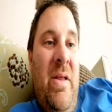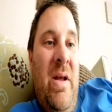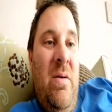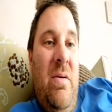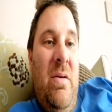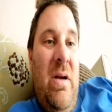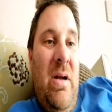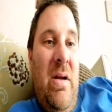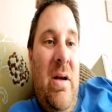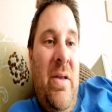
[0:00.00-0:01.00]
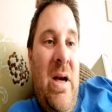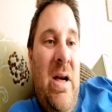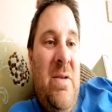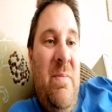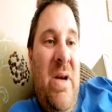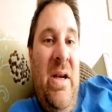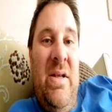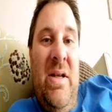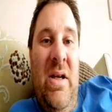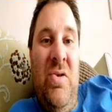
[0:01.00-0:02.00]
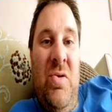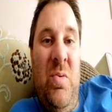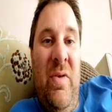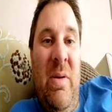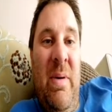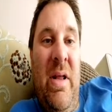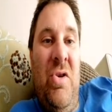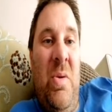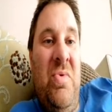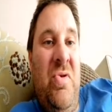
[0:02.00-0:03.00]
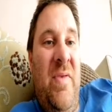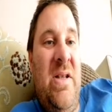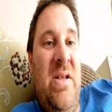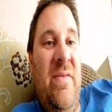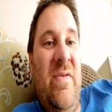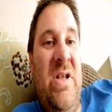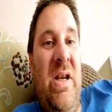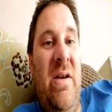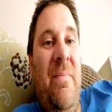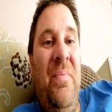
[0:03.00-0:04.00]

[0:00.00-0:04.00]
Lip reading: and that has many teachers worried about their jobs in 2017.